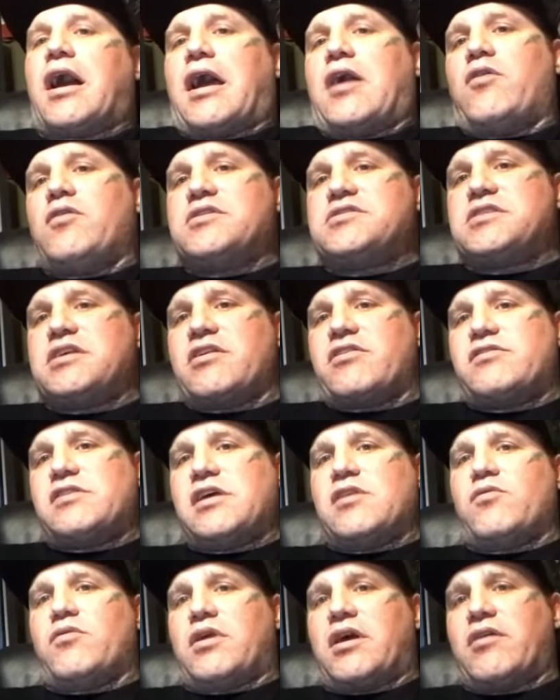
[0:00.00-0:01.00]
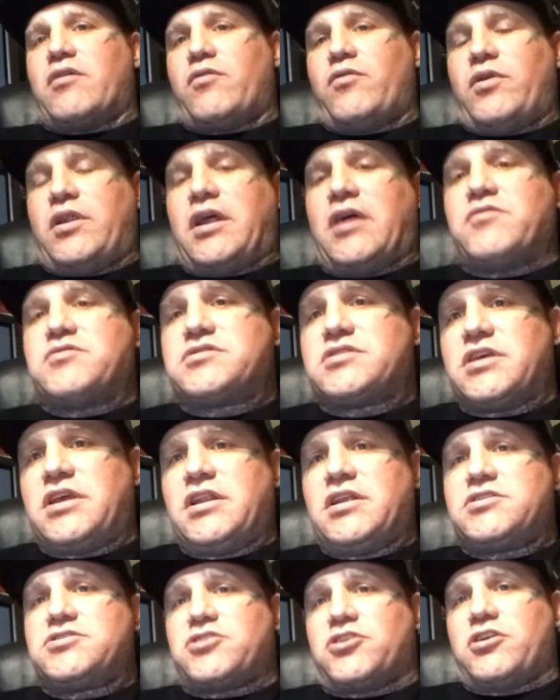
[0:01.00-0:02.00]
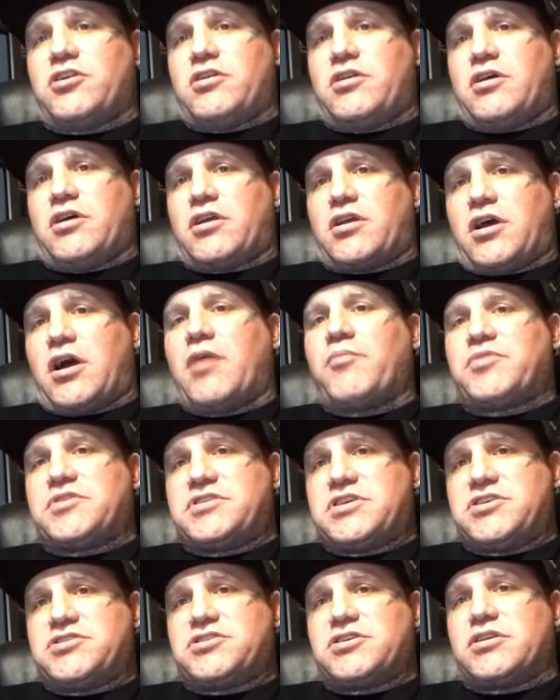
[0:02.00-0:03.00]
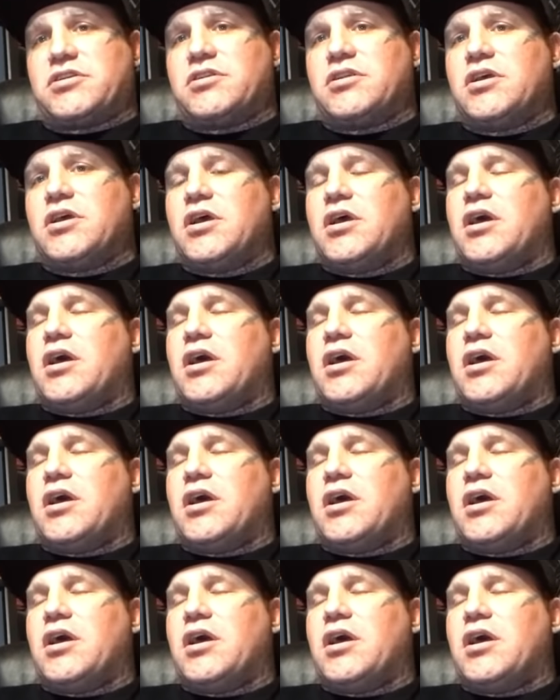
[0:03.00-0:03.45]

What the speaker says: I always did a thing where when I was in a competition,